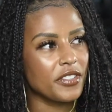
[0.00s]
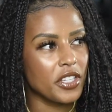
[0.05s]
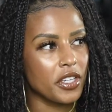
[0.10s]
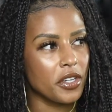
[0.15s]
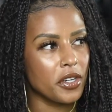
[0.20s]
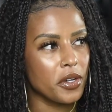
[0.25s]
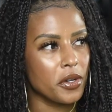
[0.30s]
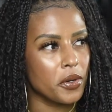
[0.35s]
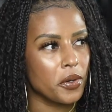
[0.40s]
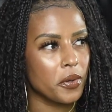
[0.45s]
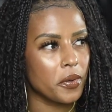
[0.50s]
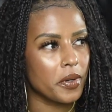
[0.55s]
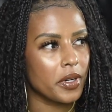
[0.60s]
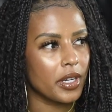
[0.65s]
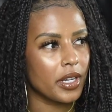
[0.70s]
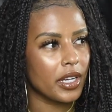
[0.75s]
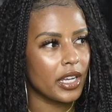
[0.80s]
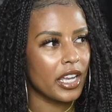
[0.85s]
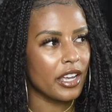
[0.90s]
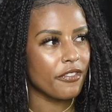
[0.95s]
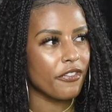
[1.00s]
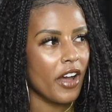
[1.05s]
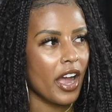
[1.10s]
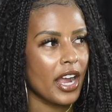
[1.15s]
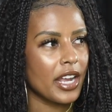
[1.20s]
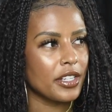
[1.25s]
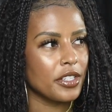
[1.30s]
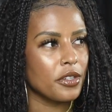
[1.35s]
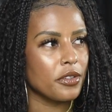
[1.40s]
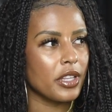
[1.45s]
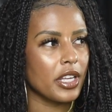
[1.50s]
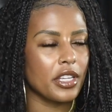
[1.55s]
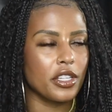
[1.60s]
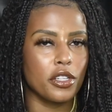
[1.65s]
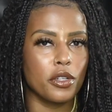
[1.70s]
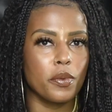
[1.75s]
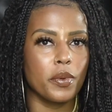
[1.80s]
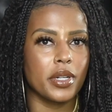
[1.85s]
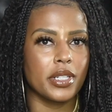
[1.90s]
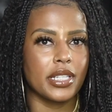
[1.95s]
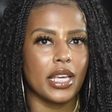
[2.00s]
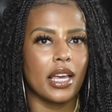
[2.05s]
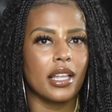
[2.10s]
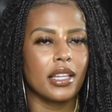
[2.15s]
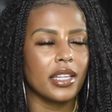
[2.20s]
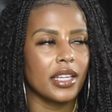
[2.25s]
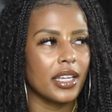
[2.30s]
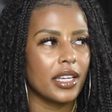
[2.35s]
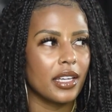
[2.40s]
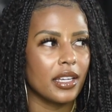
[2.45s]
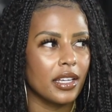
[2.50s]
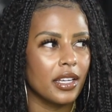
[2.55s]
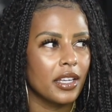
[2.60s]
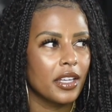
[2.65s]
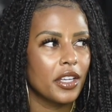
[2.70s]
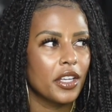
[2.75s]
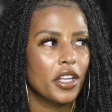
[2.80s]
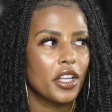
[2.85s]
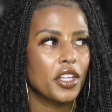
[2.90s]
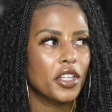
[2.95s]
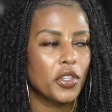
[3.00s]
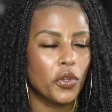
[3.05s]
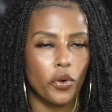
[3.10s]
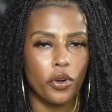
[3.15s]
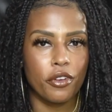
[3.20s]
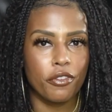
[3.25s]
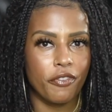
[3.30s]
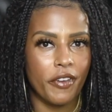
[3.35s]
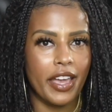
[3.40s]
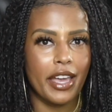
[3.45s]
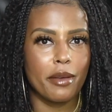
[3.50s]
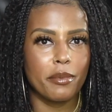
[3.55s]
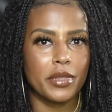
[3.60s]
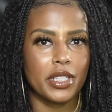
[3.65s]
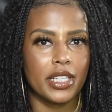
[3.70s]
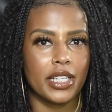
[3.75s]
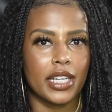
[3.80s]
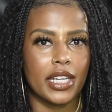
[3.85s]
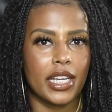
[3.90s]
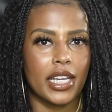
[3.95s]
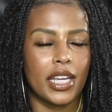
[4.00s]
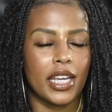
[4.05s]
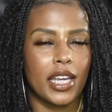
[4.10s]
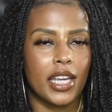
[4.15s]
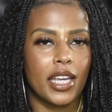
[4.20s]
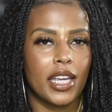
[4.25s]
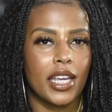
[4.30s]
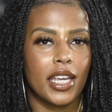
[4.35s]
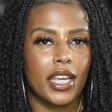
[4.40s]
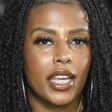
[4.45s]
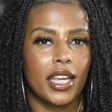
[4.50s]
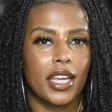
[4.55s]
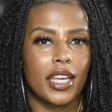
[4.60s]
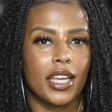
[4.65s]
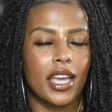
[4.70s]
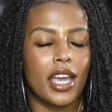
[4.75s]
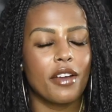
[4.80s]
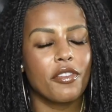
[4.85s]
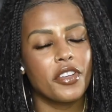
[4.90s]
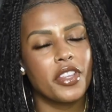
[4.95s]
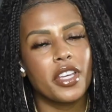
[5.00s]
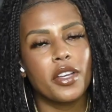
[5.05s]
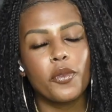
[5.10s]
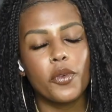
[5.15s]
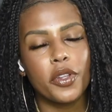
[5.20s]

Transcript: too. If I knew that you were telling your family everything.